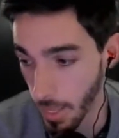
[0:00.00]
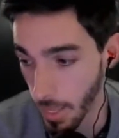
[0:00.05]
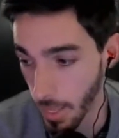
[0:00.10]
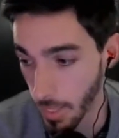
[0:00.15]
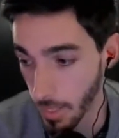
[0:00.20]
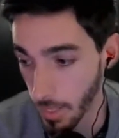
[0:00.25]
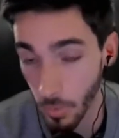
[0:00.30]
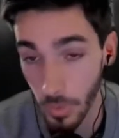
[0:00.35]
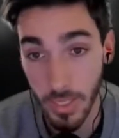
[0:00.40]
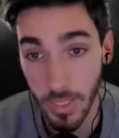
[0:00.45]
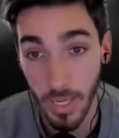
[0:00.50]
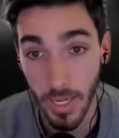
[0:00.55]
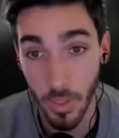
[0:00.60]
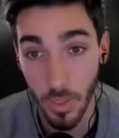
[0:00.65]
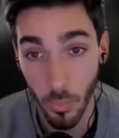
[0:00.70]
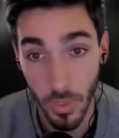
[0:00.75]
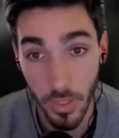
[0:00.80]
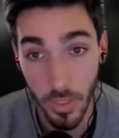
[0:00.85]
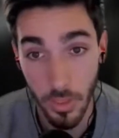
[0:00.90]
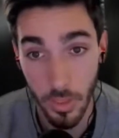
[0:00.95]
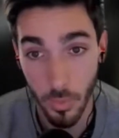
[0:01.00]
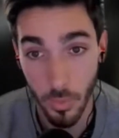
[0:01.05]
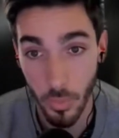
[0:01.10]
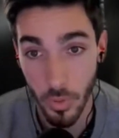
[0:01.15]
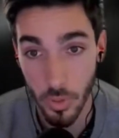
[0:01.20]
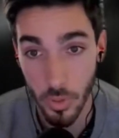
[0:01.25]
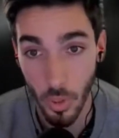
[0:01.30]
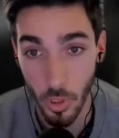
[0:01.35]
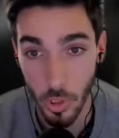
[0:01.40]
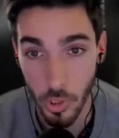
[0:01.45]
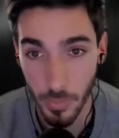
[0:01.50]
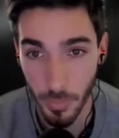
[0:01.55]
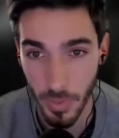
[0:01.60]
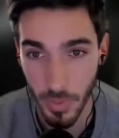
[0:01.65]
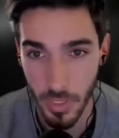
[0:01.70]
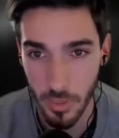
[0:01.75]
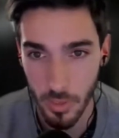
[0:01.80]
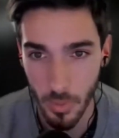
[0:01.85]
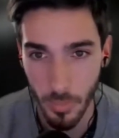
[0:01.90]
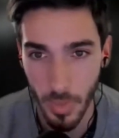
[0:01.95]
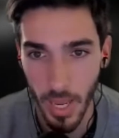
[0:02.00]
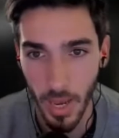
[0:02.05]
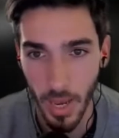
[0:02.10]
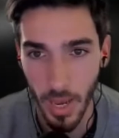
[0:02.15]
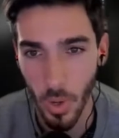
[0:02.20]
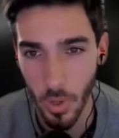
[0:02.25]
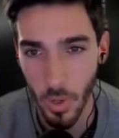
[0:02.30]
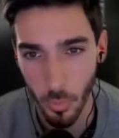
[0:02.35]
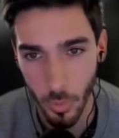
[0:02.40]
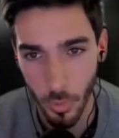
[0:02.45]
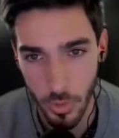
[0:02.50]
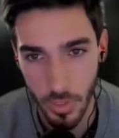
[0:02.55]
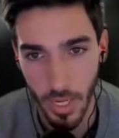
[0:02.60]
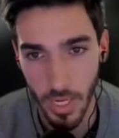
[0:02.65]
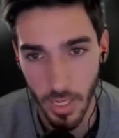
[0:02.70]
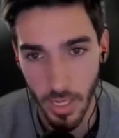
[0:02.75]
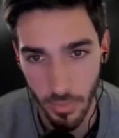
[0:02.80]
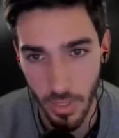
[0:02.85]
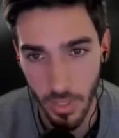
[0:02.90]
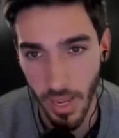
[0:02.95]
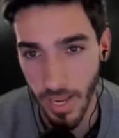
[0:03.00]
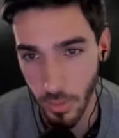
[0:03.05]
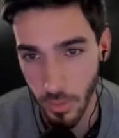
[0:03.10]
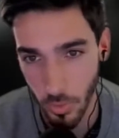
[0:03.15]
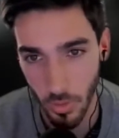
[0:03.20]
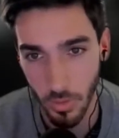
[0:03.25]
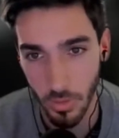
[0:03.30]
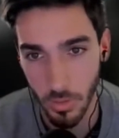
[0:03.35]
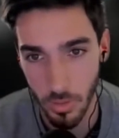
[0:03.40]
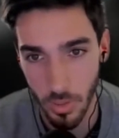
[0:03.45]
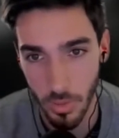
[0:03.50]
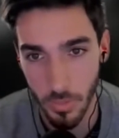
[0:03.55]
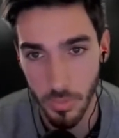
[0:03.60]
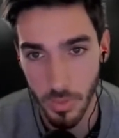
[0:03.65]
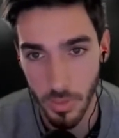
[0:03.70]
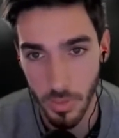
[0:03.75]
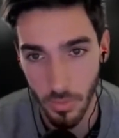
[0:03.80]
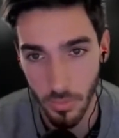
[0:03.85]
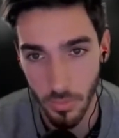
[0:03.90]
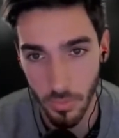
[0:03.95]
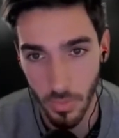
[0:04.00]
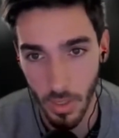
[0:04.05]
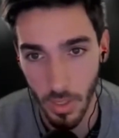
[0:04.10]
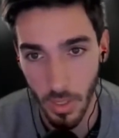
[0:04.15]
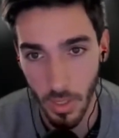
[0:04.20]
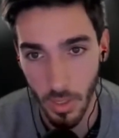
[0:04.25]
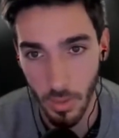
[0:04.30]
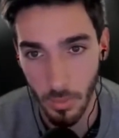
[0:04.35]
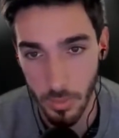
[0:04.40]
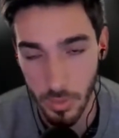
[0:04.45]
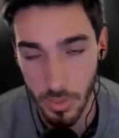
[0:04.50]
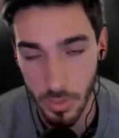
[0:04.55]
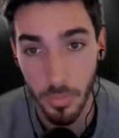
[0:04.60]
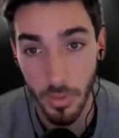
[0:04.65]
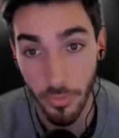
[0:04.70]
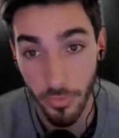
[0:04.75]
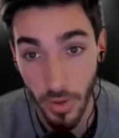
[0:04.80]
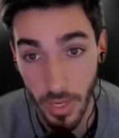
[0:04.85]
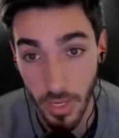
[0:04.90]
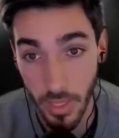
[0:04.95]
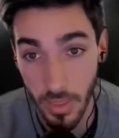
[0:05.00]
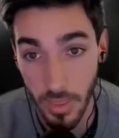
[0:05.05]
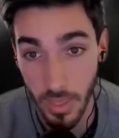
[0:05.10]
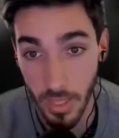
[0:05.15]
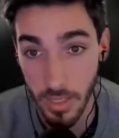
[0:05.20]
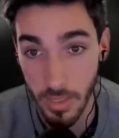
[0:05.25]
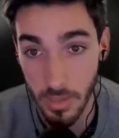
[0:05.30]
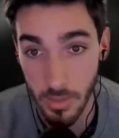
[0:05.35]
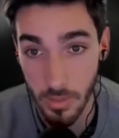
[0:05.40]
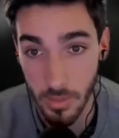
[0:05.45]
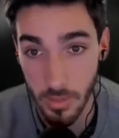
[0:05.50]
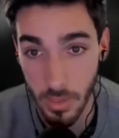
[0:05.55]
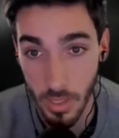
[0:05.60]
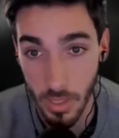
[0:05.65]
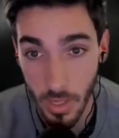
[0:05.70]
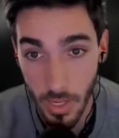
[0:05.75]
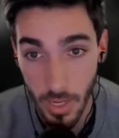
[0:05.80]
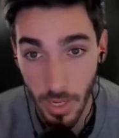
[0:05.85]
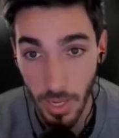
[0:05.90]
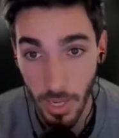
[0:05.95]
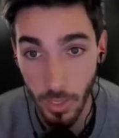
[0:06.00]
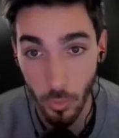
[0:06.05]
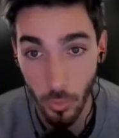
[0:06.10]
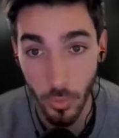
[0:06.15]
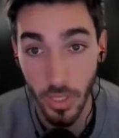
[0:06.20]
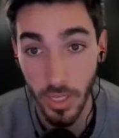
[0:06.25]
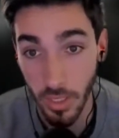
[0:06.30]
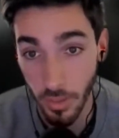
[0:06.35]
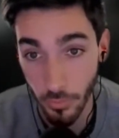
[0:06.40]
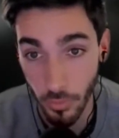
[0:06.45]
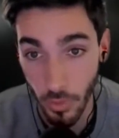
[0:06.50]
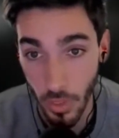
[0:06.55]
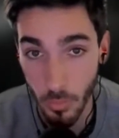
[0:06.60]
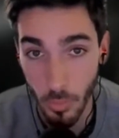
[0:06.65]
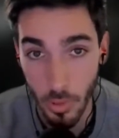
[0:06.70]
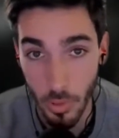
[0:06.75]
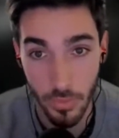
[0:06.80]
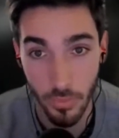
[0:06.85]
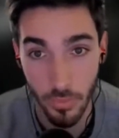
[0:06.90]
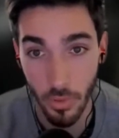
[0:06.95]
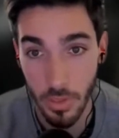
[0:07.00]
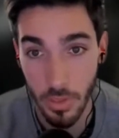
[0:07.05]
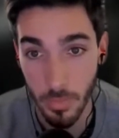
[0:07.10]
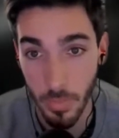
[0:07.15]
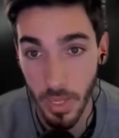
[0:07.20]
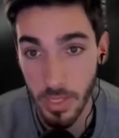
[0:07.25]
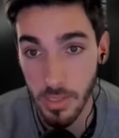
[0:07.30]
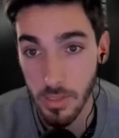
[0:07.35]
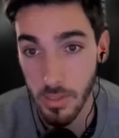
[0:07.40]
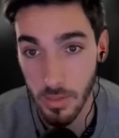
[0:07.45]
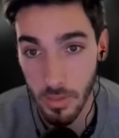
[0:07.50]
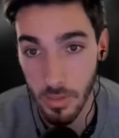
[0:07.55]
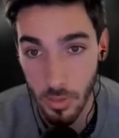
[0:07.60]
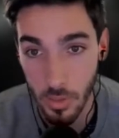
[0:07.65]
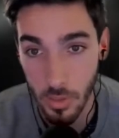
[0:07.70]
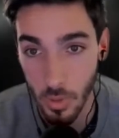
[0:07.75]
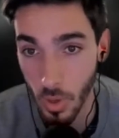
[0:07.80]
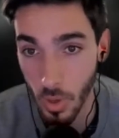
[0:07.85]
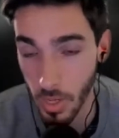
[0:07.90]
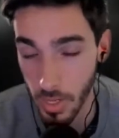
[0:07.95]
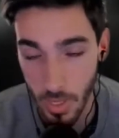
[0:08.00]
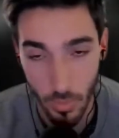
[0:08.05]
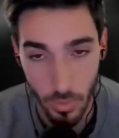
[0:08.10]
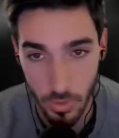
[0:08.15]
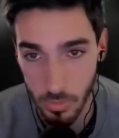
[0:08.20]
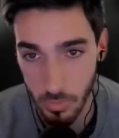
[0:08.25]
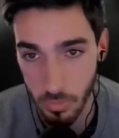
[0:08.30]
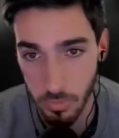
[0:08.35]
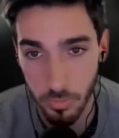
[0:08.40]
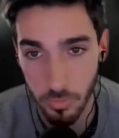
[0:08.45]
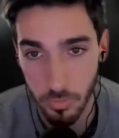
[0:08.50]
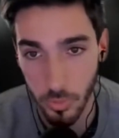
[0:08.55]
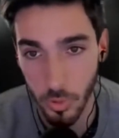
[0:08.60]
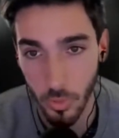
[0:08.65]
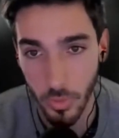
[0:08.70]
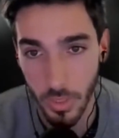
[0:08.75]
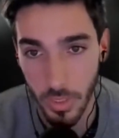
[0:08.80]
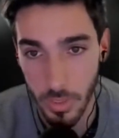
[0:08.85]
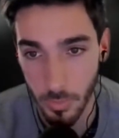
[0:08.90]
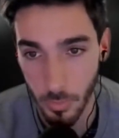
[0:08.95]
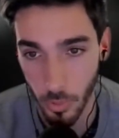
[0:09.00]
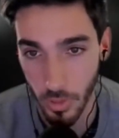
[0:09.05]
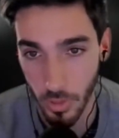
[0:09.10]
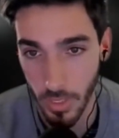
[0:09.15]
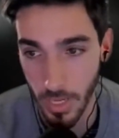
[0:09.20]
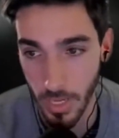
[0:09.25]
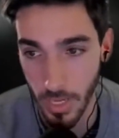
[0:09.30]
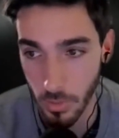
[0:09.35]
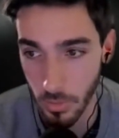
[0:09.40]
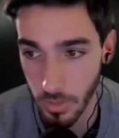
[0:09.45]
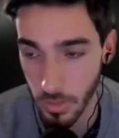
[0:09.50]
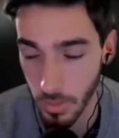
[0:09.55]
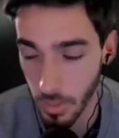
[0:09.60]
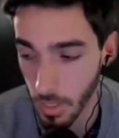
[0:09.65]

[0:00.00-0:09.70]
they were getting really good results because somehow I was kind of a natural in terms of simplifying things and creating frameworks for the pages and so on. I was doing it pretty naturally.